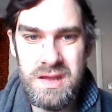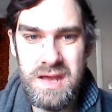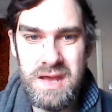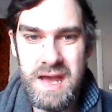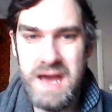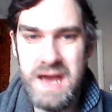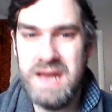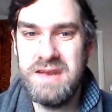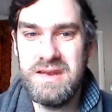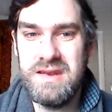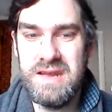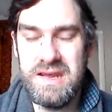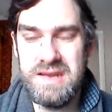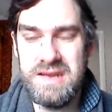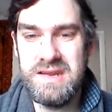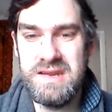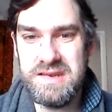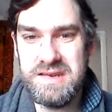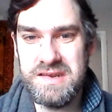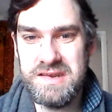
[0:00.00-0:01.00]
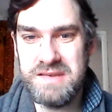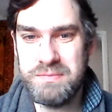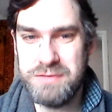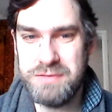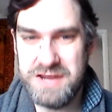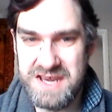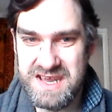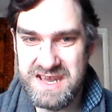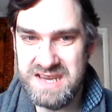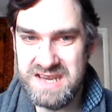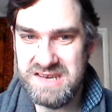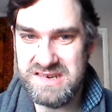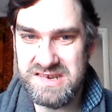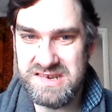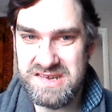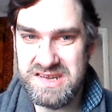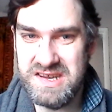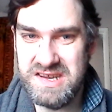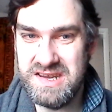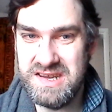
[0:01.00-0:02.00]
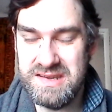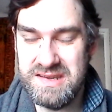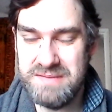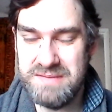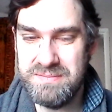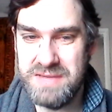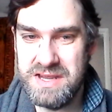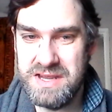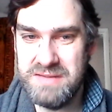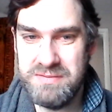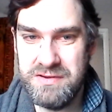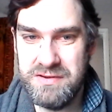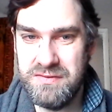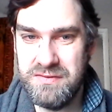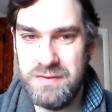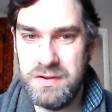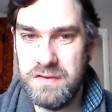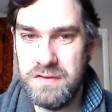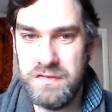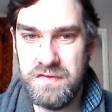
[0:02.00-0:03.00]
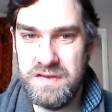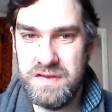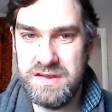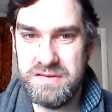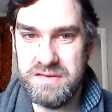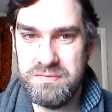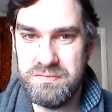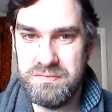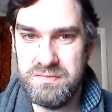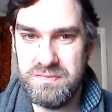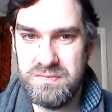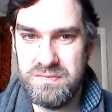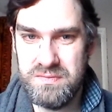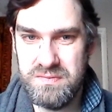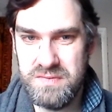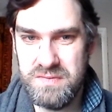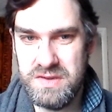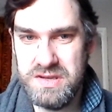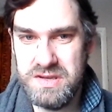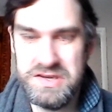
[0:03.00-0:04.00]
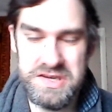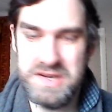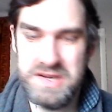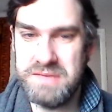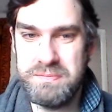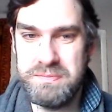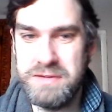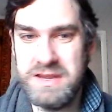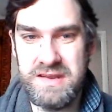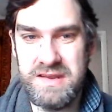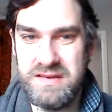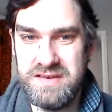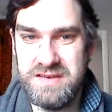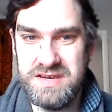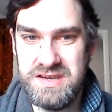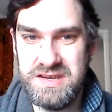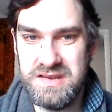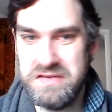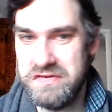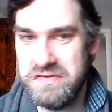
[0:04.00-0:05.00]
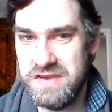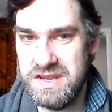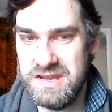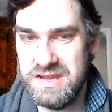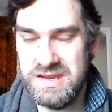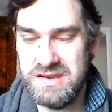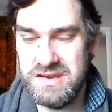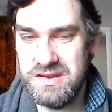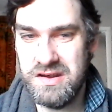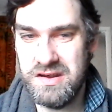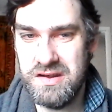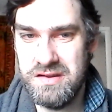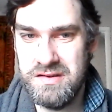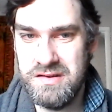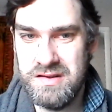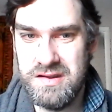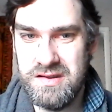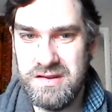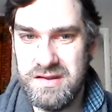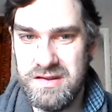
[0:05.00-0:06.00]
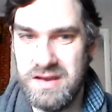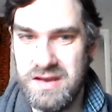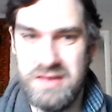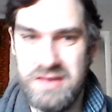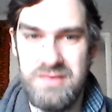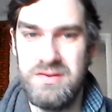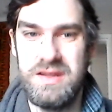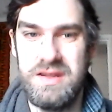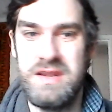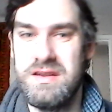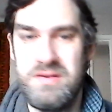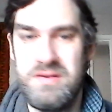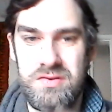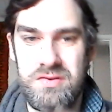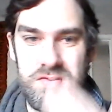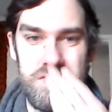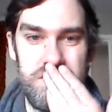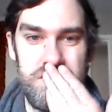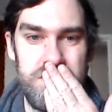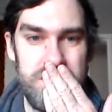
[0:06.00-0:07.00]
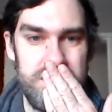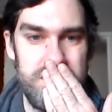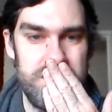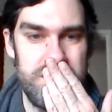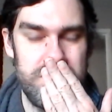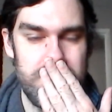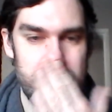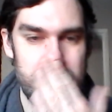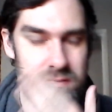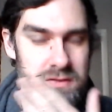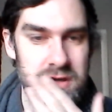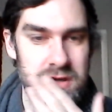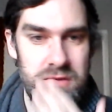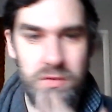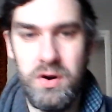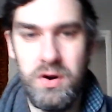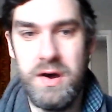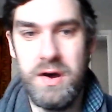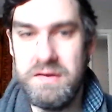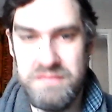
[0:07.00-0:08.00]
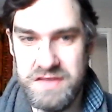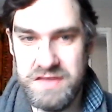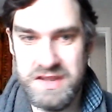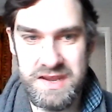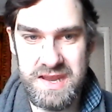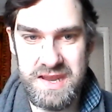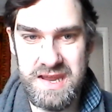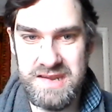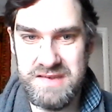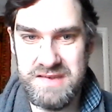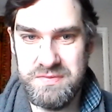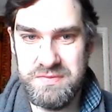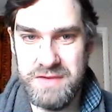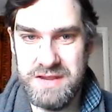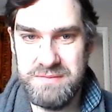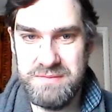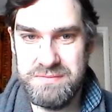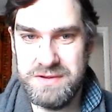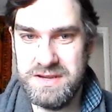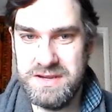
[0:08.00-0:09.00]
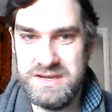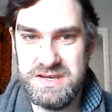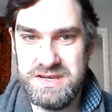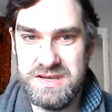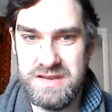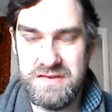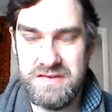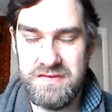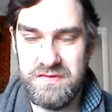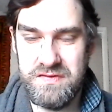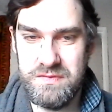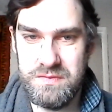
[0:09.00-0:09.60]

And it does play in the scene that maybe Ruth is, just because she's feeling lonely or whatever the case may be, she's